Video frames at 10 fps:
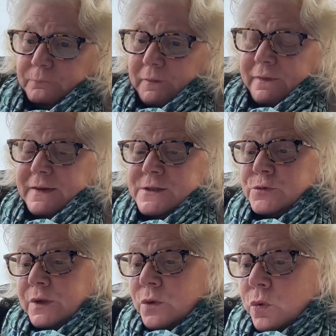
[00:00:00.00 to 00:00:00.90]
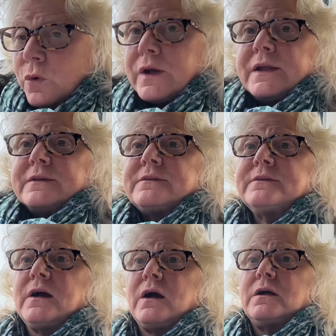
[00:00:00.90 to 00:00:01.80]
These recordings
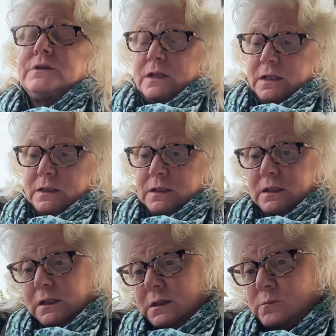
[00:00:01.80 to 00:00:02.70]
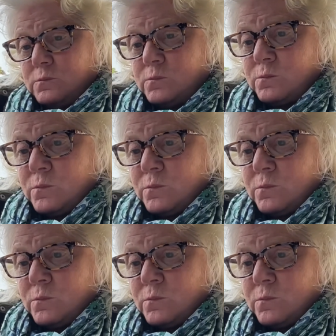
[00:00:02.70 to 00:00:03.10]
are done,